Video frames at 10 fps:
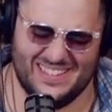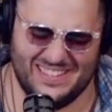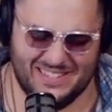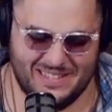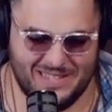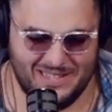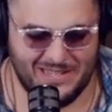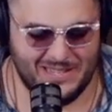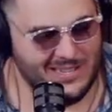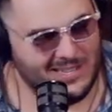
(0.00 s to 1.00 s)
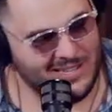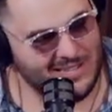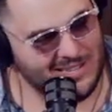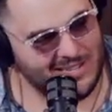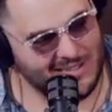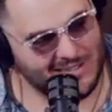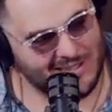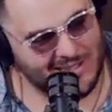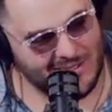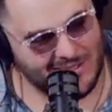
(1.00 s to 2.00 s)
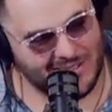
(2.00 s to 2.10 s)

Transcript: [no speech]